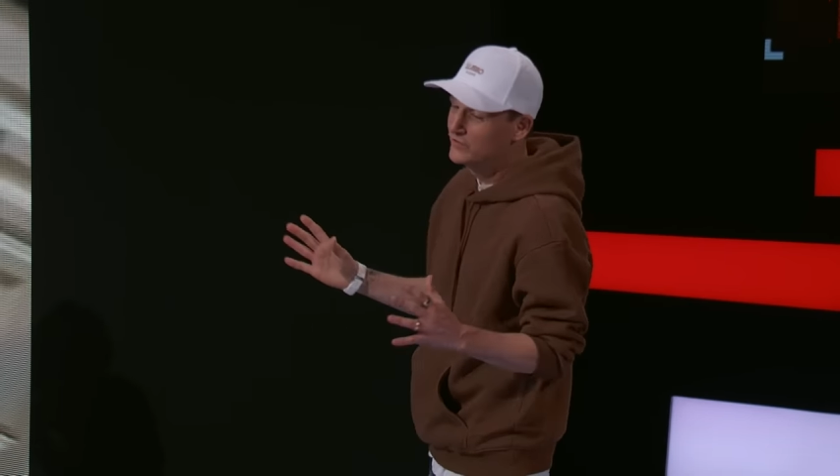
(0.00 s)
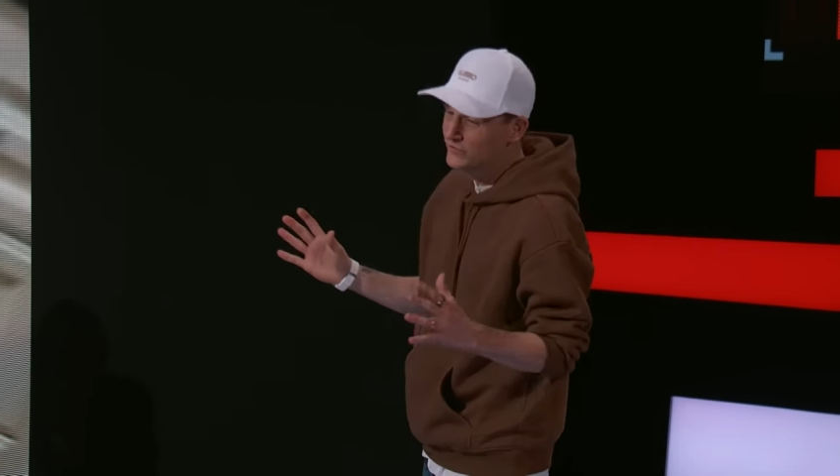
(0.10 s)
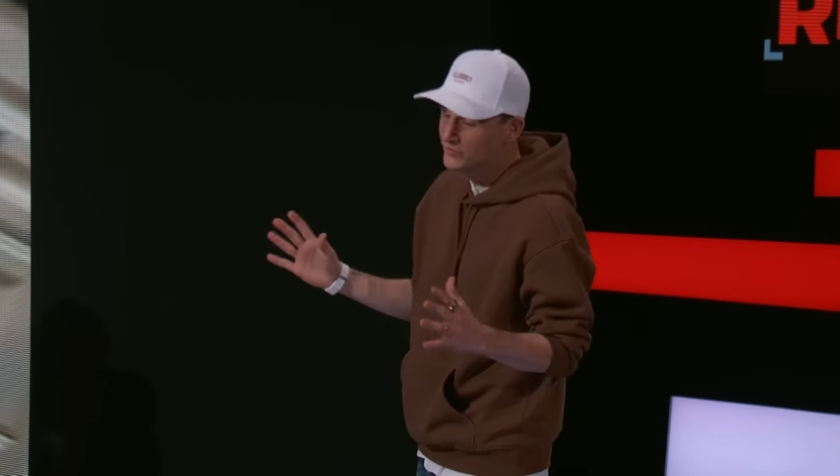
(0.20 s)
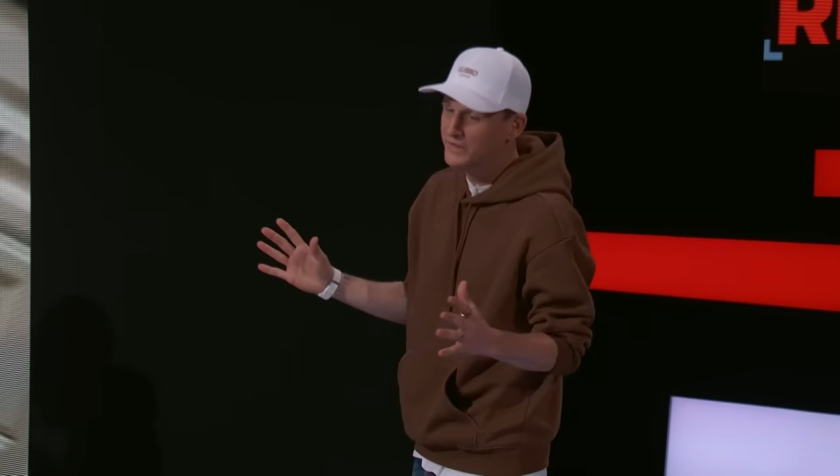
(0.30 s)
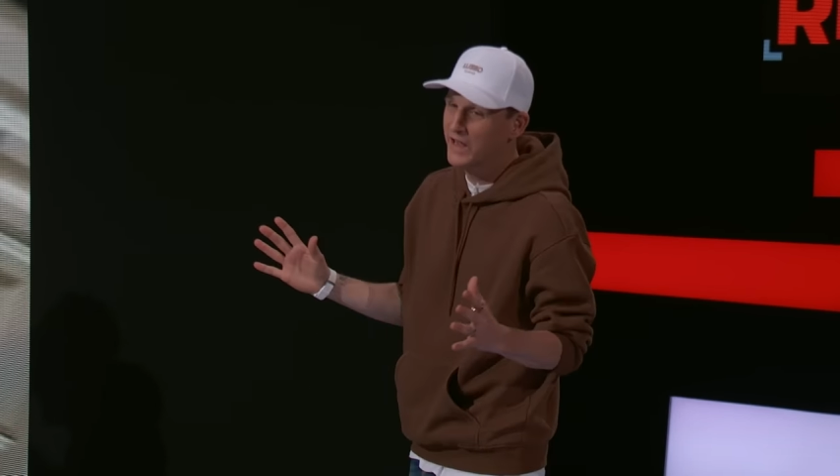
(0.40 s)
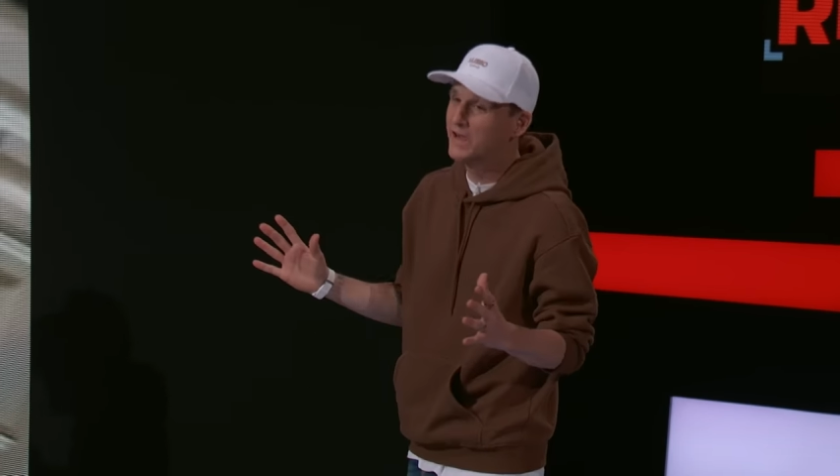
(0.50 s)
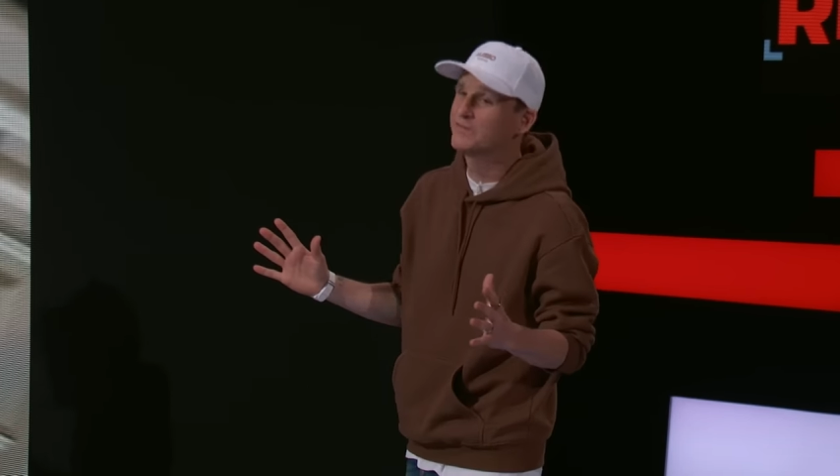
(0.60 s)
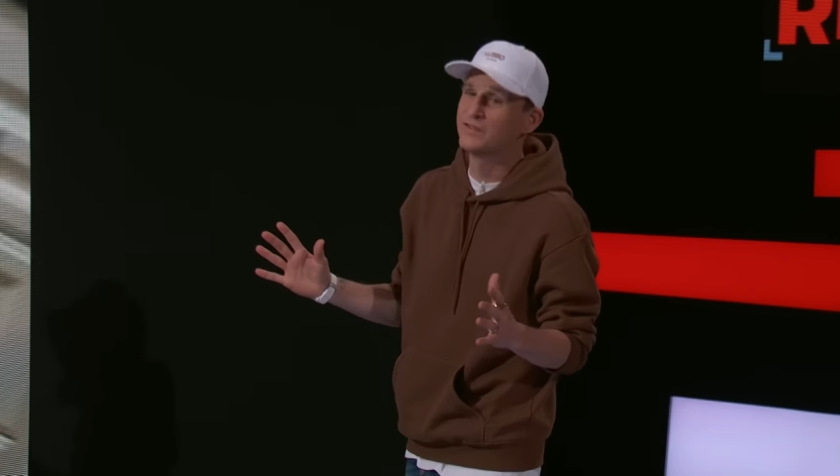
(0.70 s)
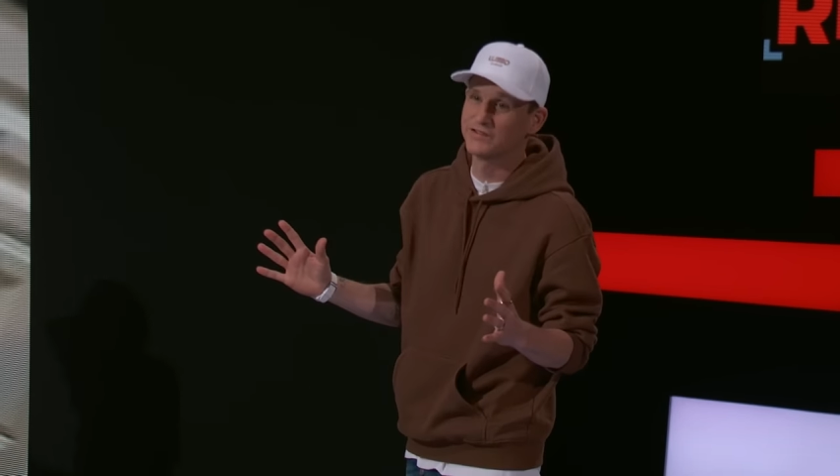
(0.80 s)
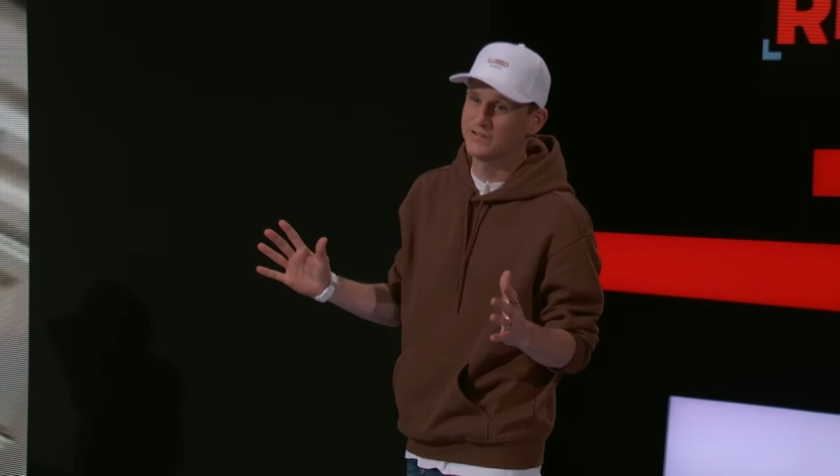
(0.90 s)
two and a half
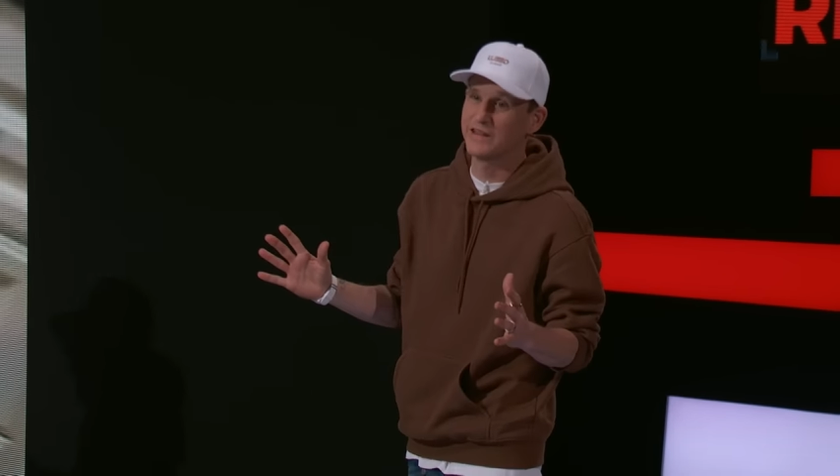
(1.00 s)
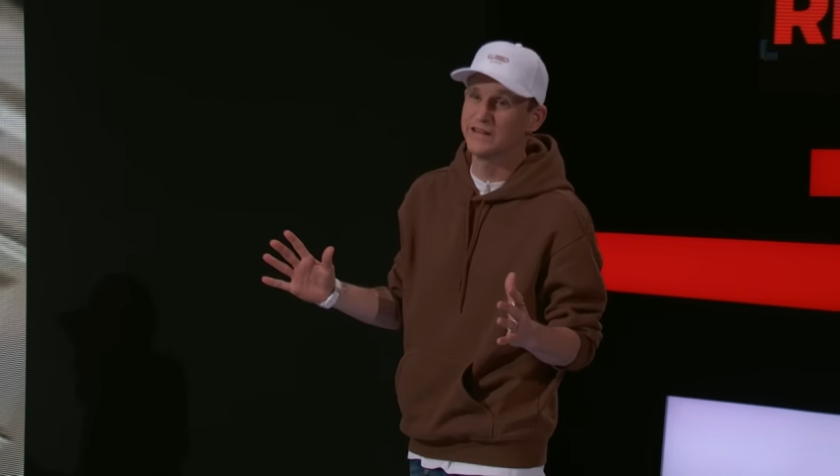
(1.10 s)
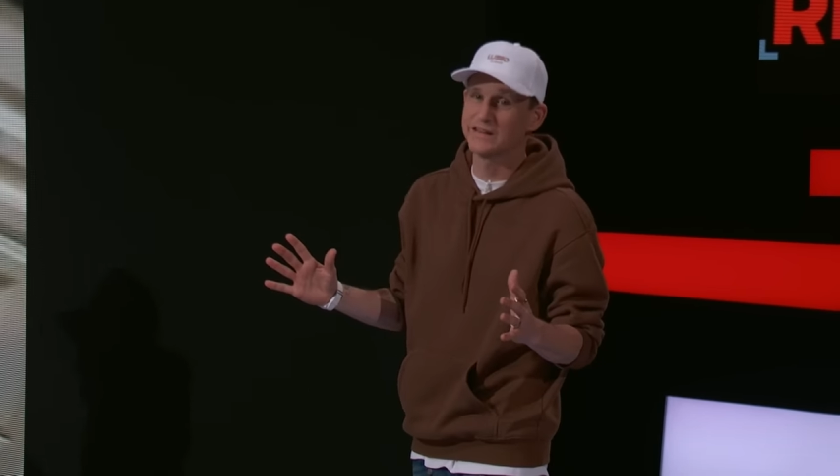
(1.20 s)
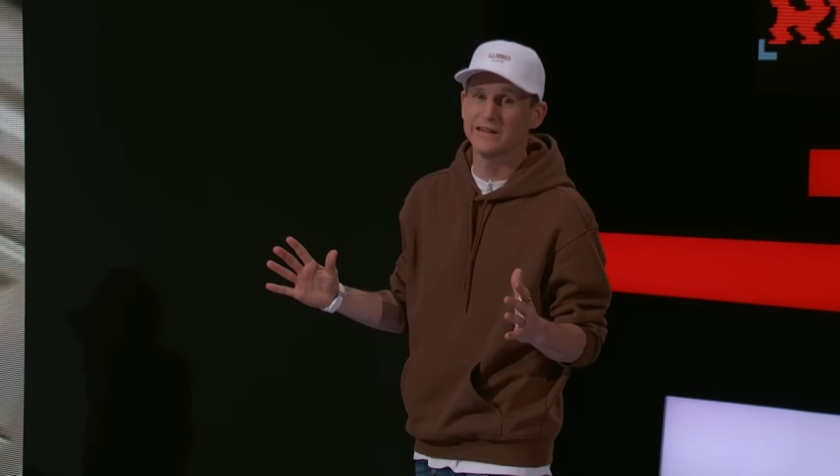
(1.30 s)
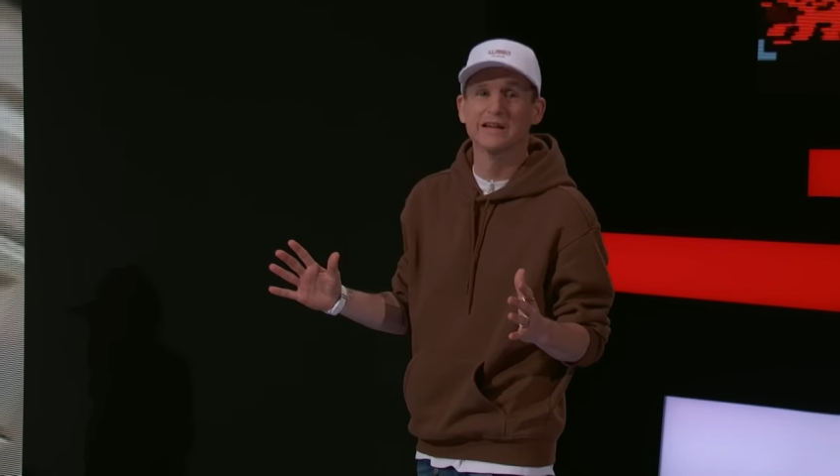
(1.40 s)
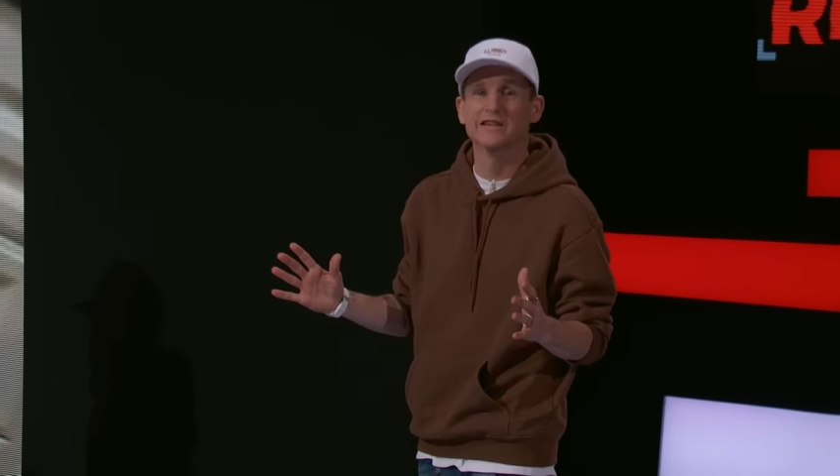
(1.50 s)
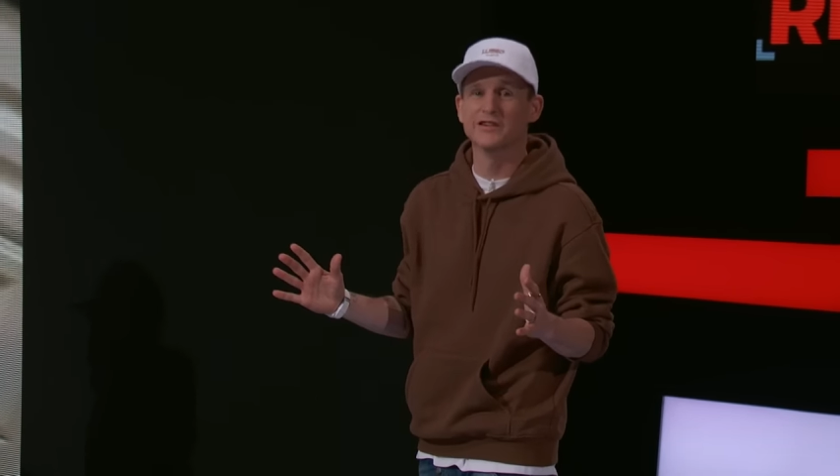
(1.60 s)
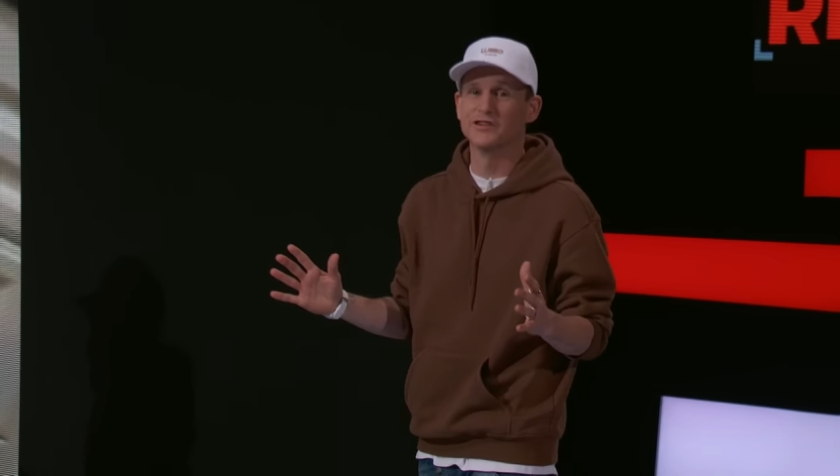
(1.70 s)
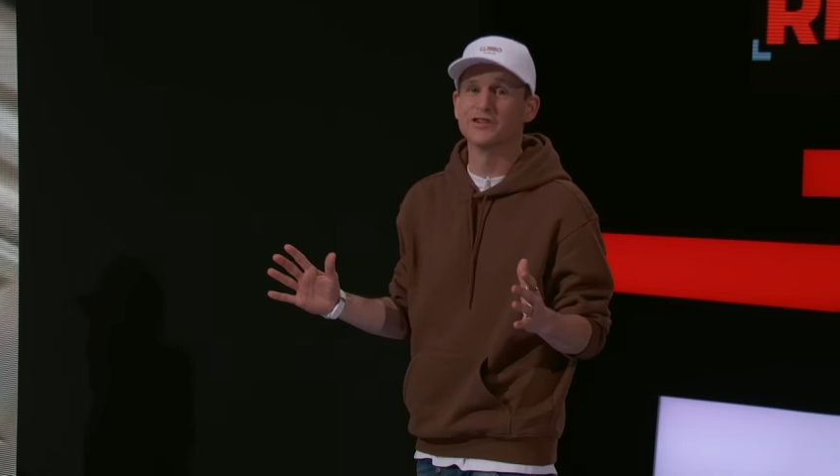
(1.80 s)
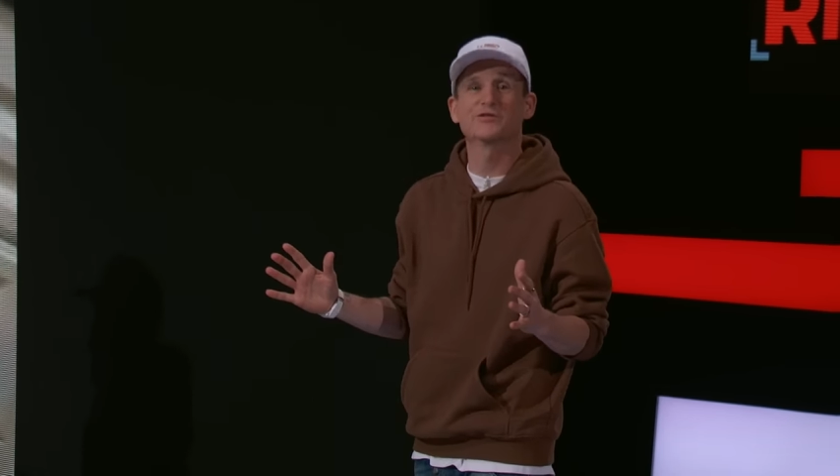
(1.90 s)
foot snake in
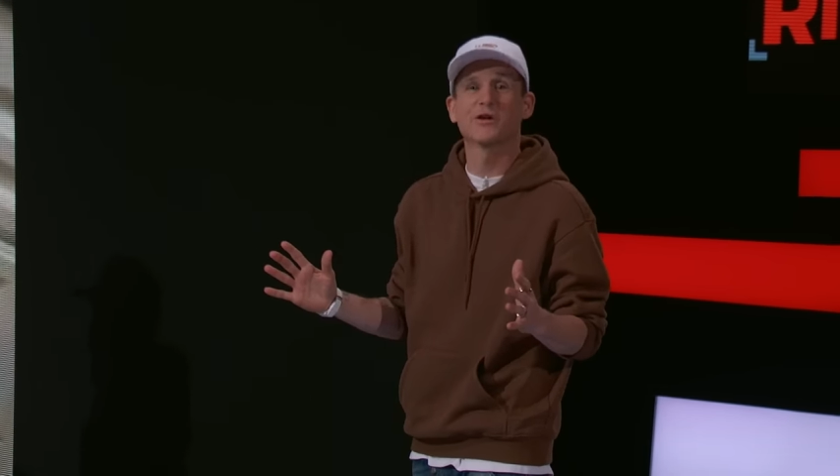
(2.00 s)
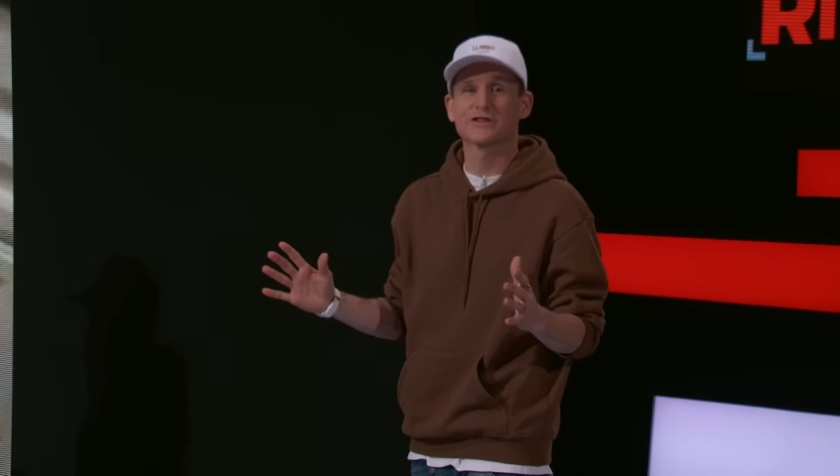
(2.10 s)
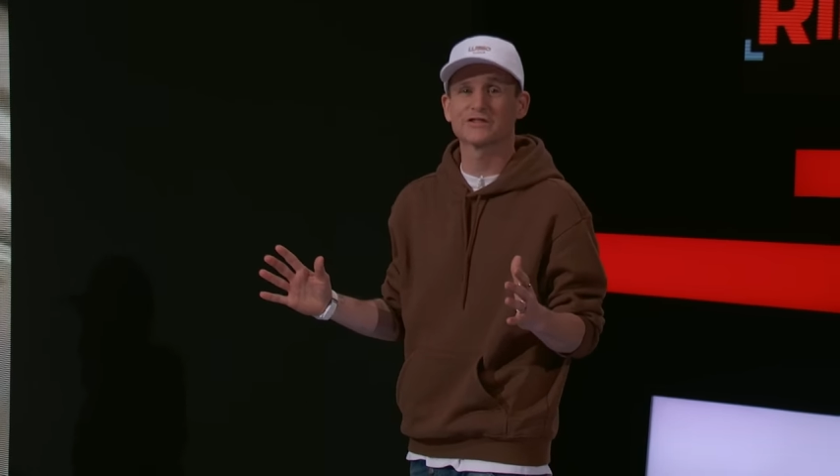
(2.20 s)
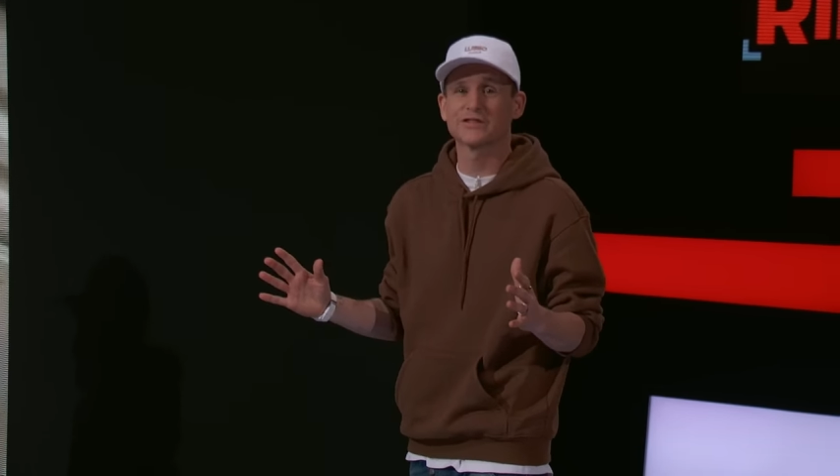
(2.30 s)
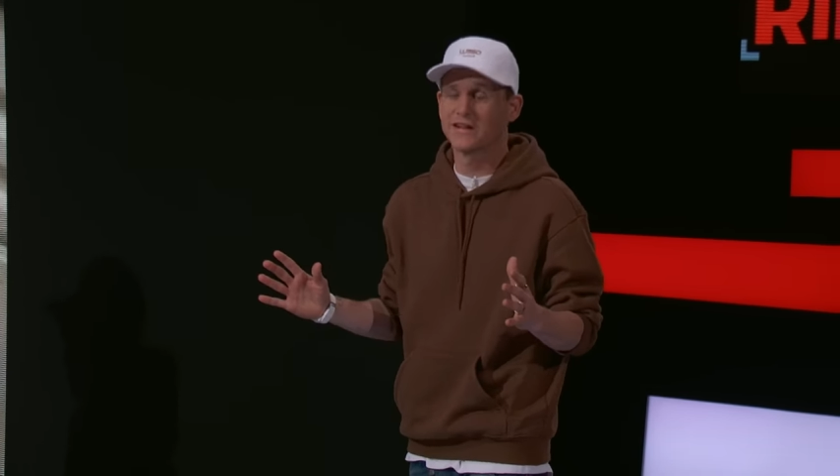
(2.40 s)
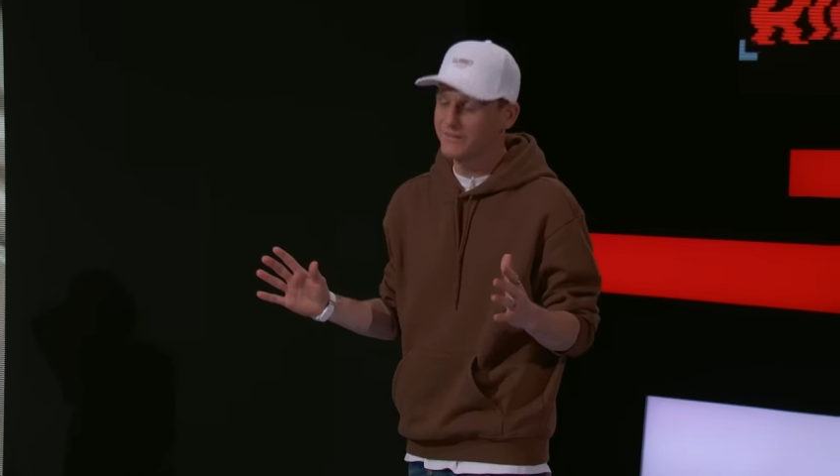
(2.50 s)
your dishwasher.